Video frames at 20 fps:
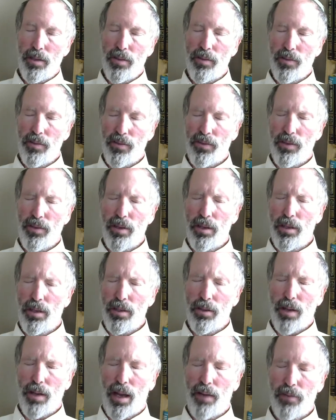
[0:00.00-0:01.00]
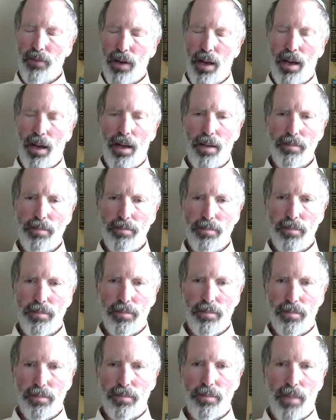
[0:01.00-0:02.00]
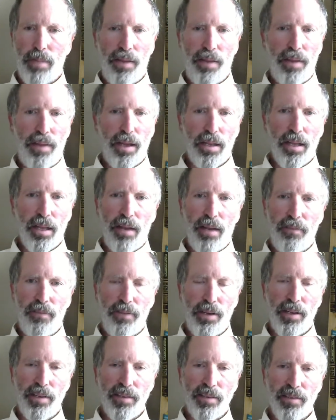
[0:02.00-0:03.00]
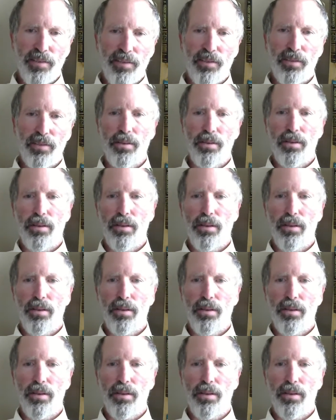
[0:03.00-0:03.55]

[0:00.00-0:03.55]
So Abraham had that confidence,